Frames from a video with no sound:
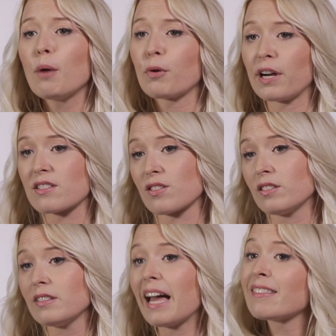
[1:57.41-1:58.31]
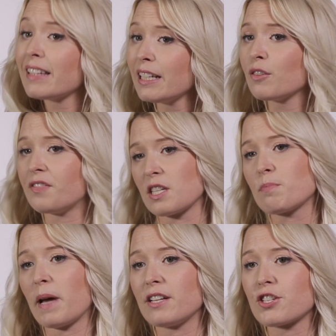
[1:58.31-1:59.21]
appraisal, and legal fees
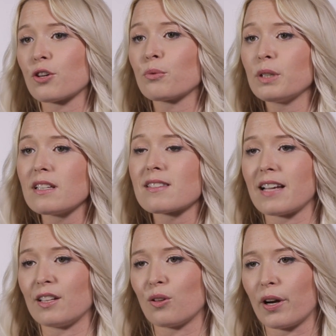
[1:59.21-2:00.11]
paid to your real estate